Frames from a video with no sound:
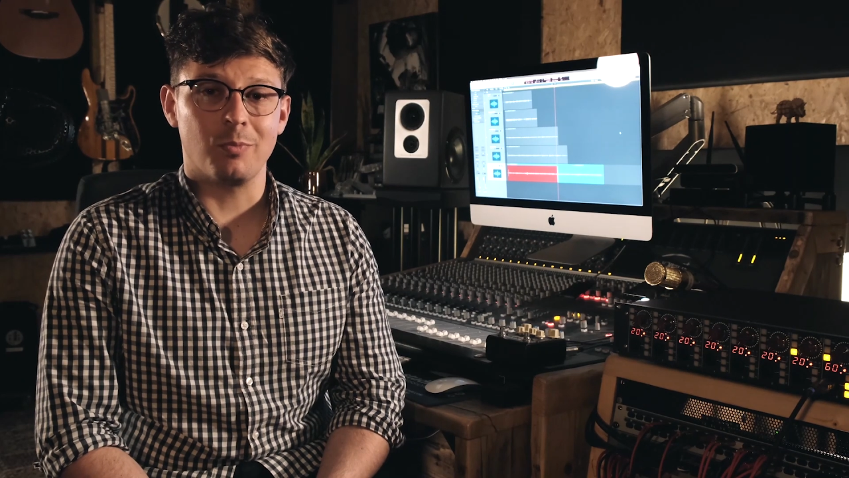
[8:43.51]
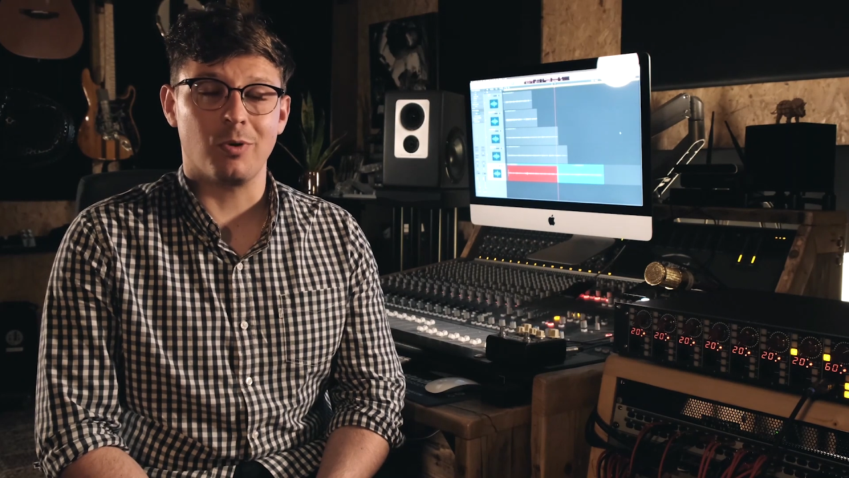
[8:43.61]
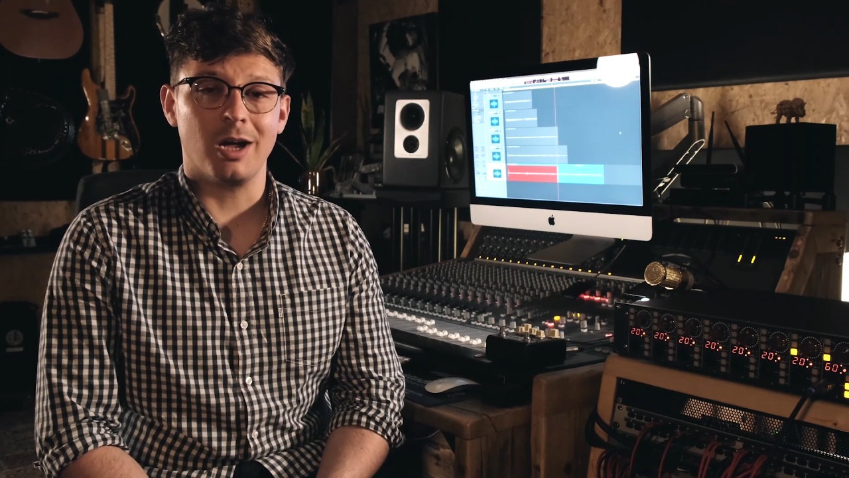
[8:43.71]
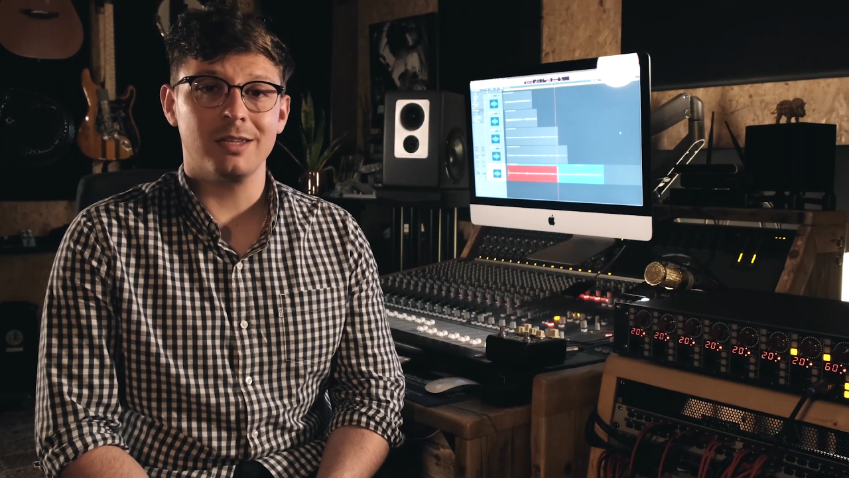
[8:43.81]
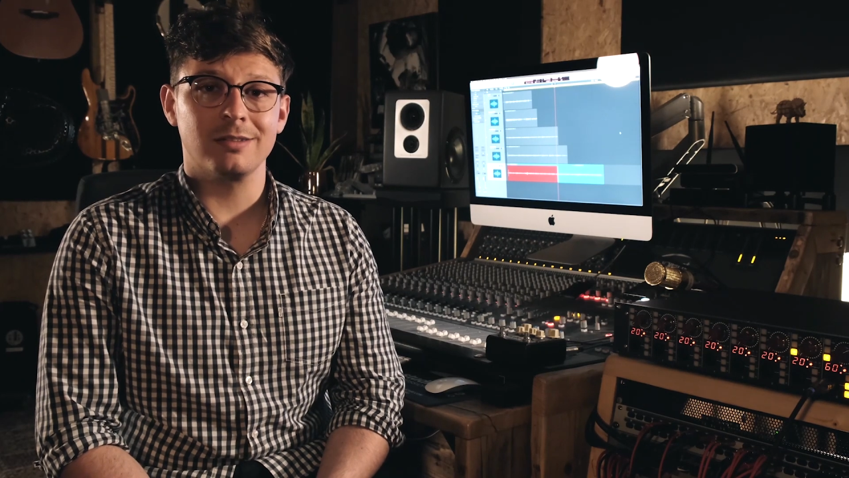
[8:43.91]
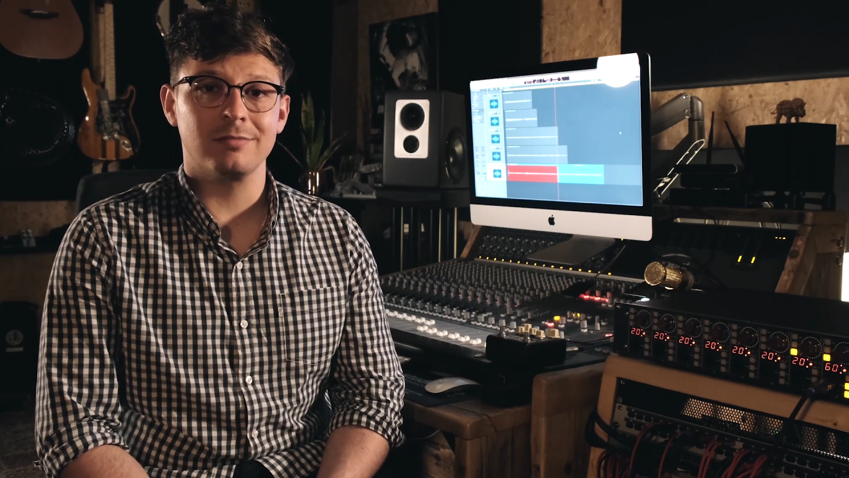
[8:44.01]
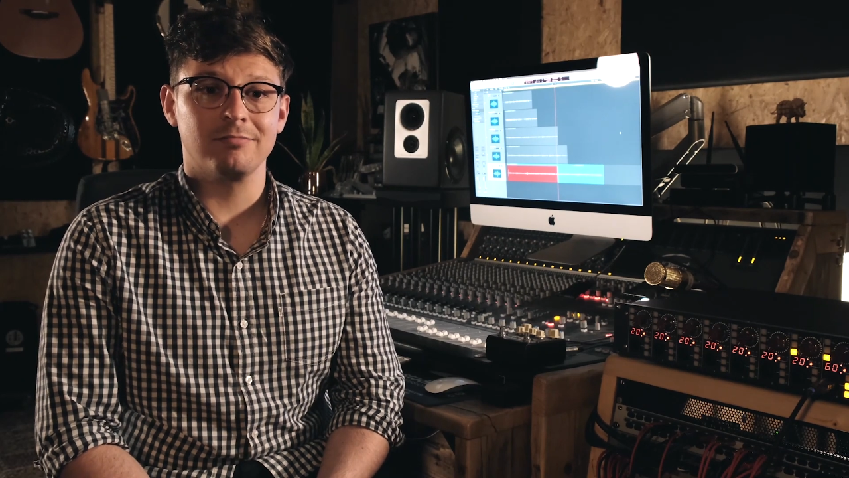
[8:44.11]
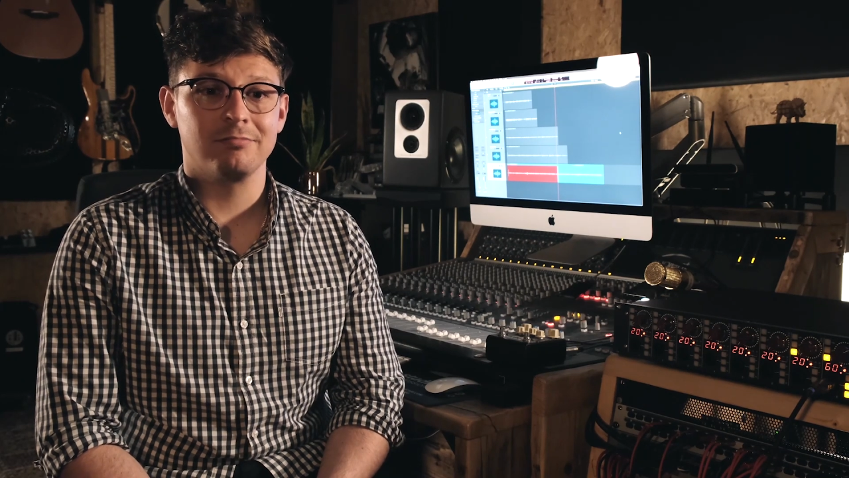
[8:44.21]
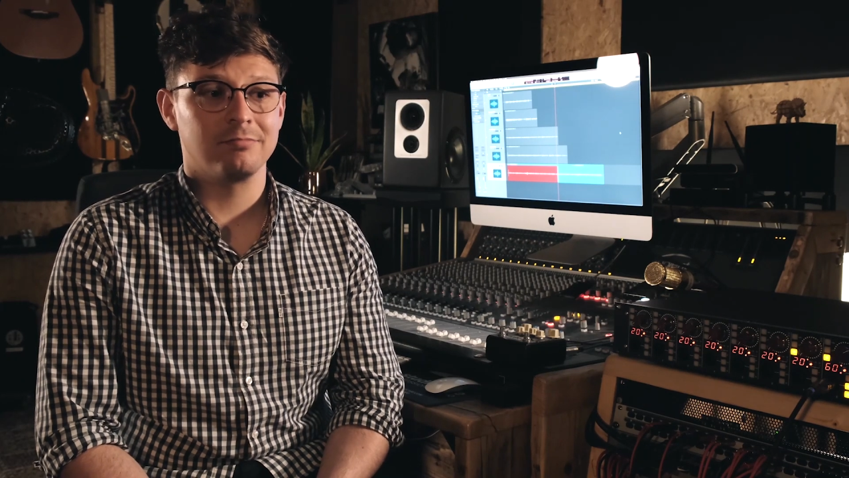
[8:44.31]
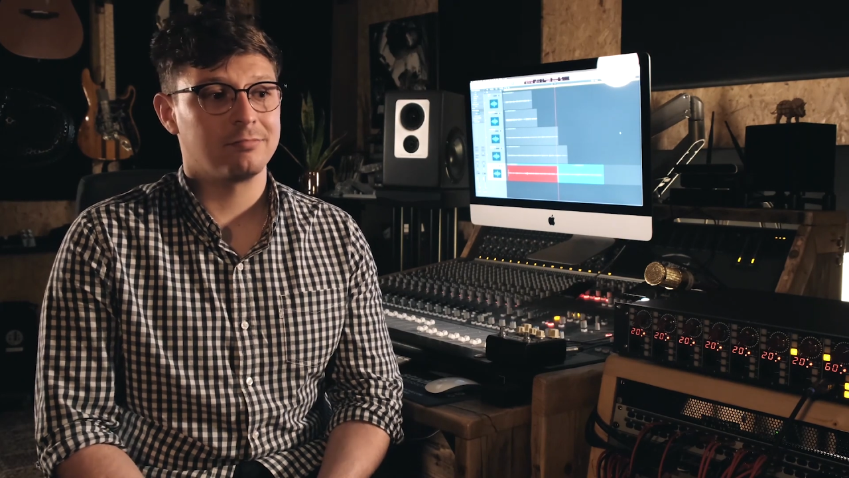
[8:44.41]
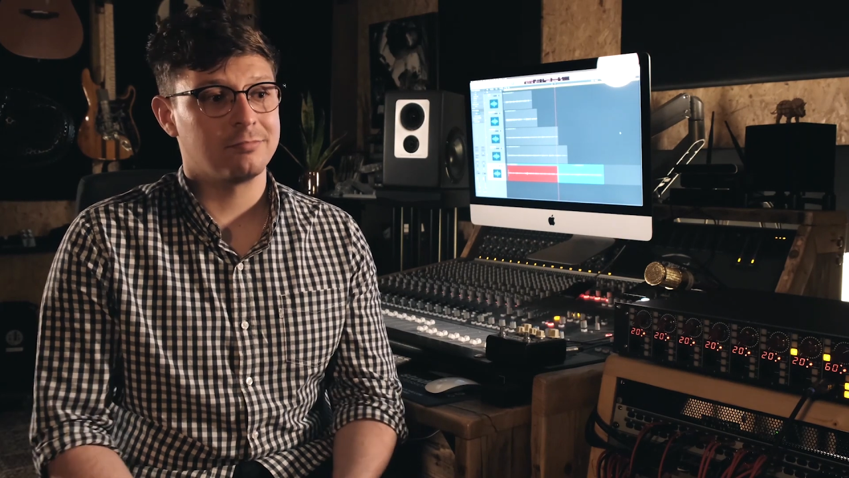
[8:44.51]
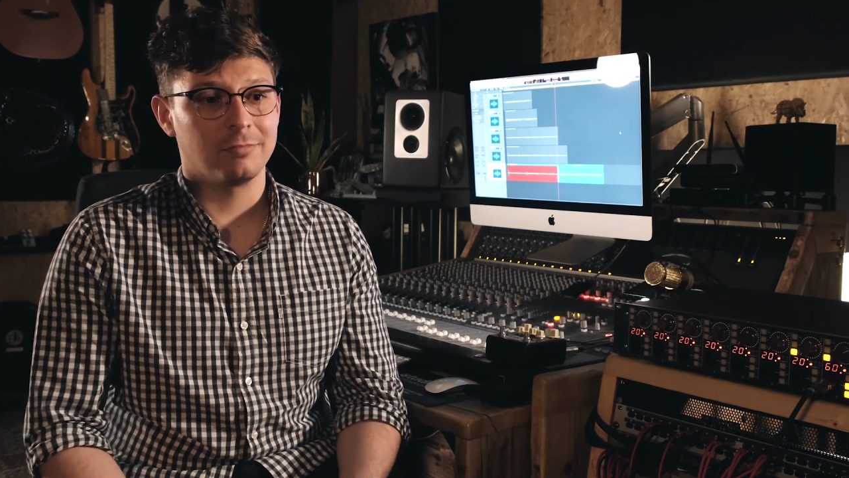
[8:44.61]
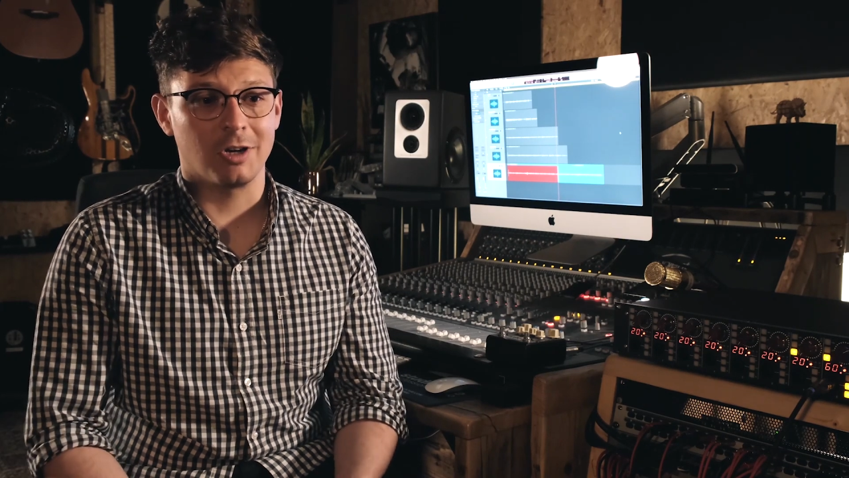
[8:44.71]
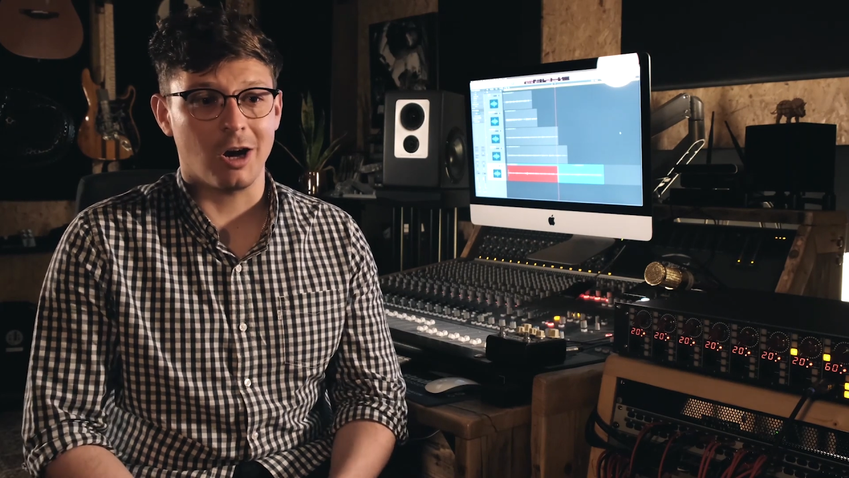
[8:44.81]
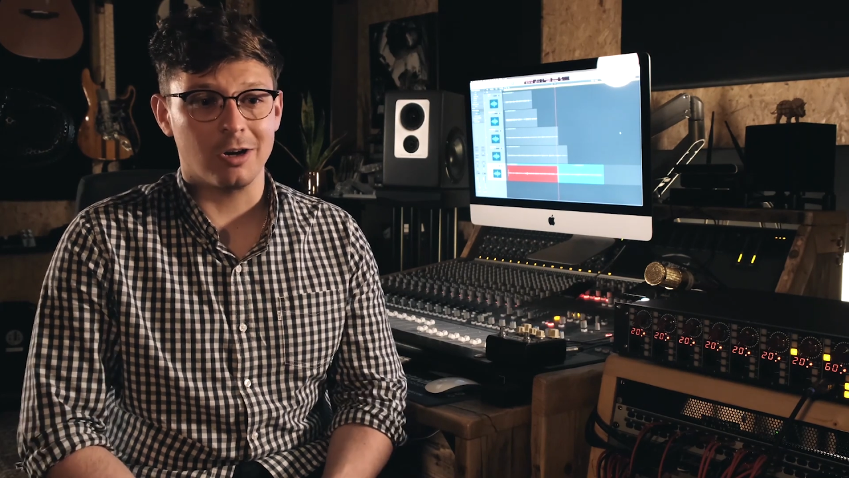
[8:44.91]
price,
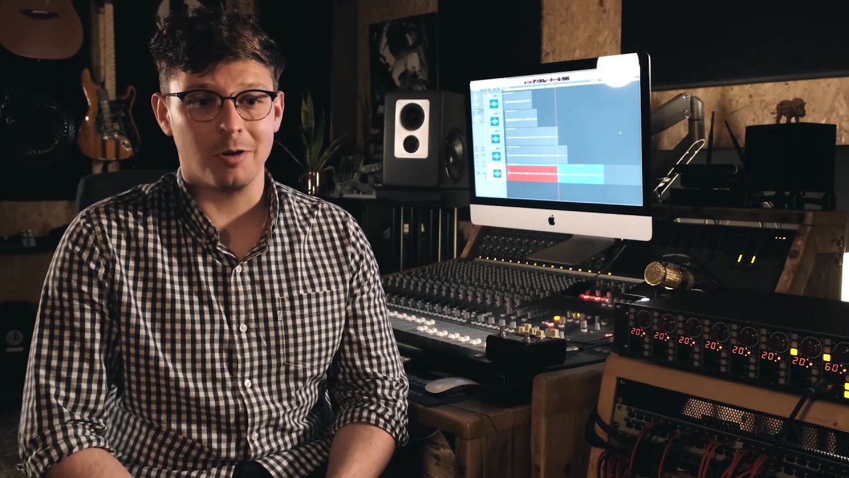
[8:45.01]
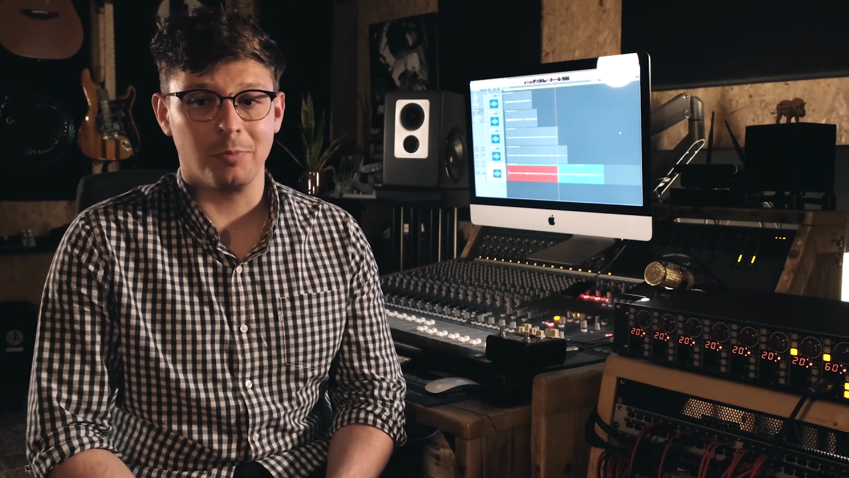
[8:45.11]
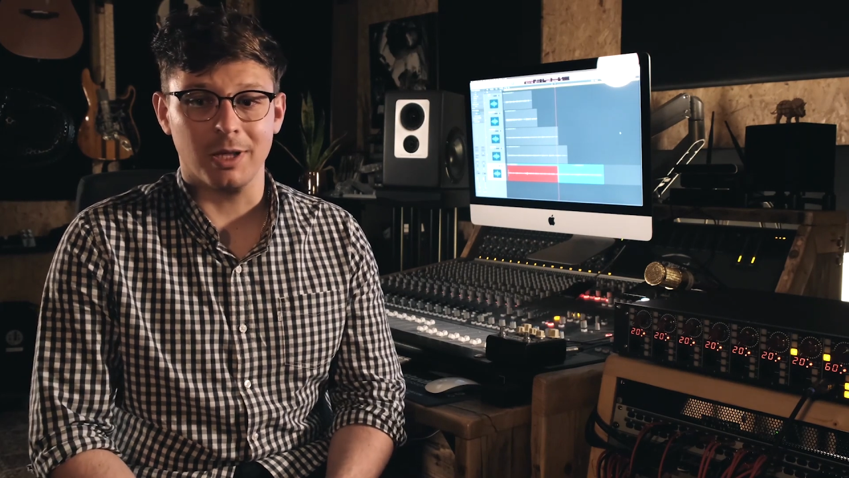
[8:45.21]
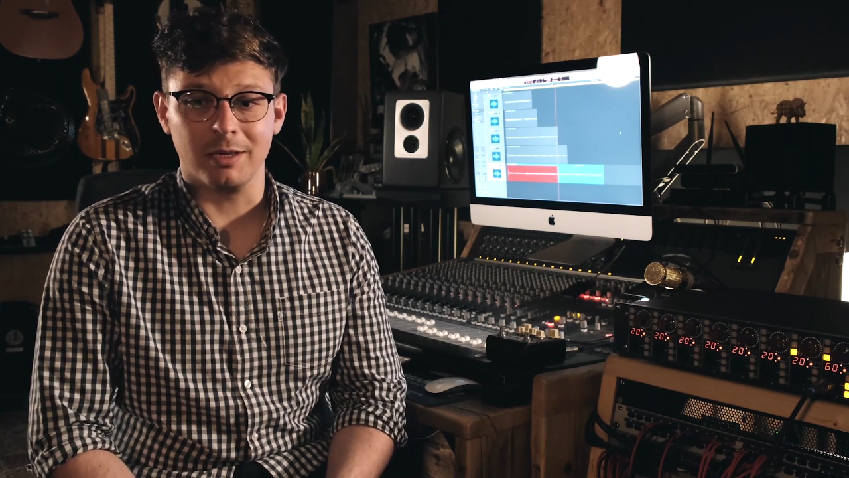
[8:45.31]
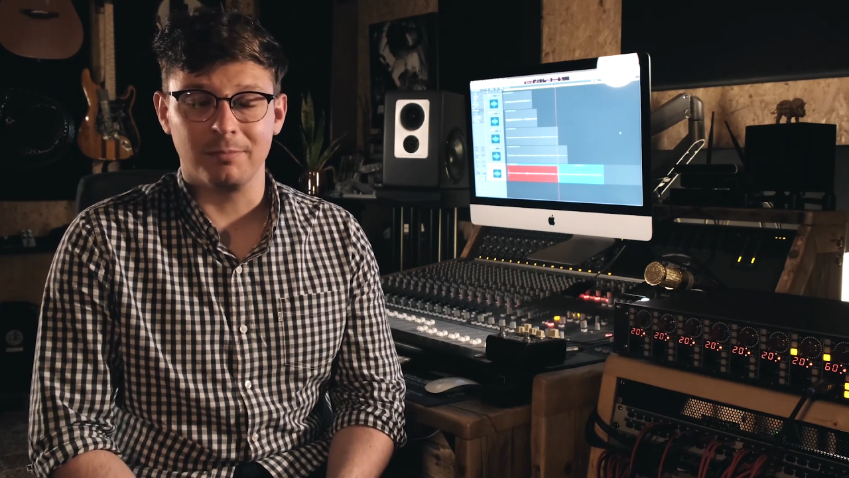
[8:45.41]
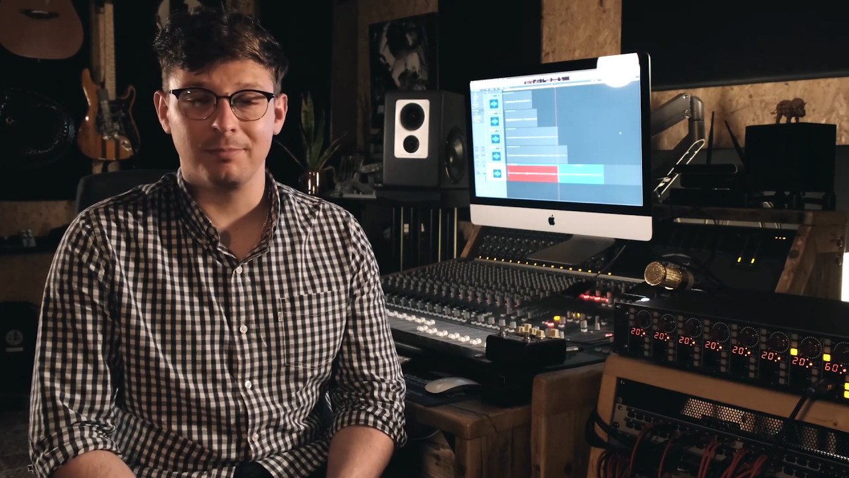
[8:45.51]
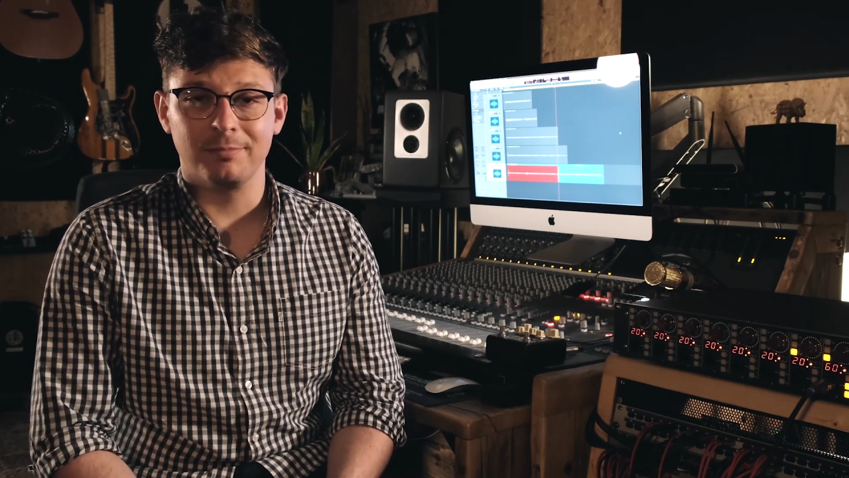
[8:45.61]
can't complain.